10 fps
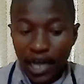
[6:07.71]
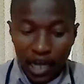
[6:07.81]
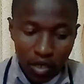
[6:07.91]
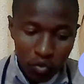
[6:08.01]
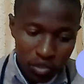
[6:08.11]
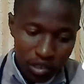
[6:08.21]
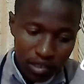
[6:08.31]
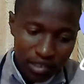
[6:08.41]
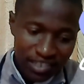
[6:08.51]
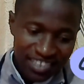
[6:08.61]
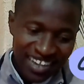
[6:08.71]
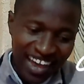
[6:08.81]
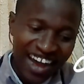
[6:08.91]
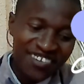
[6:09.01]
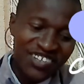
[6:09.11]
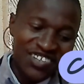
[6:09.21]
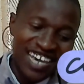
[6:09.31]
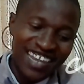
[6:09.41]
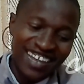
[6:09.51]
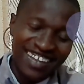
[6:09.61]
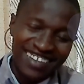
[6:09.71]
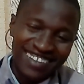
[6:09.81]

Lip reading: diagnosis. Are we together?